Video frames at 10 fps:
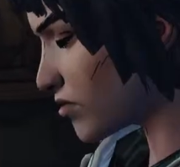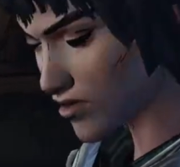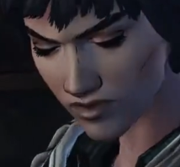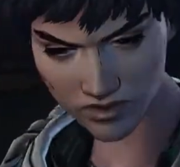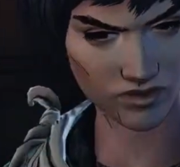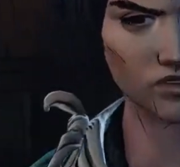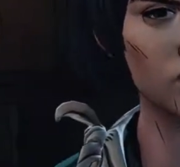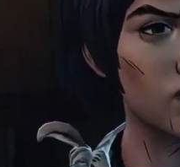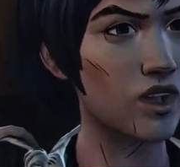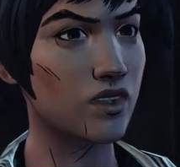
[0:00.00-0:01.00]
and
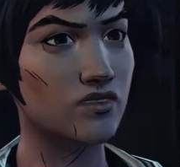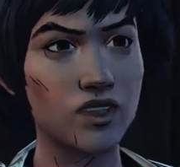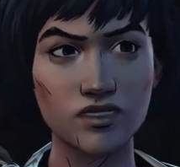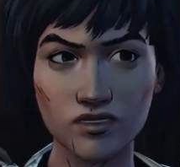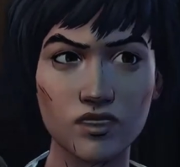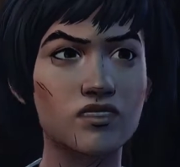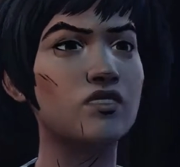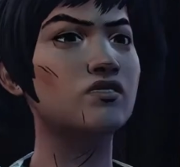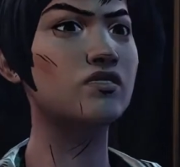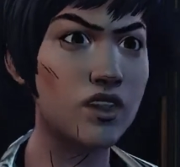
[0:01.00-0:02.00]
stabbed with my
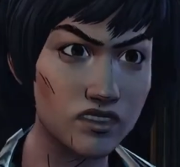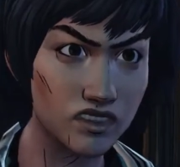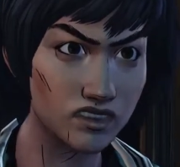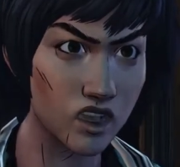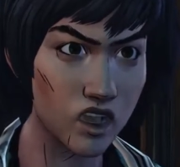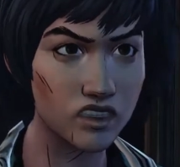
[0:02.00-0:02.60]
machete.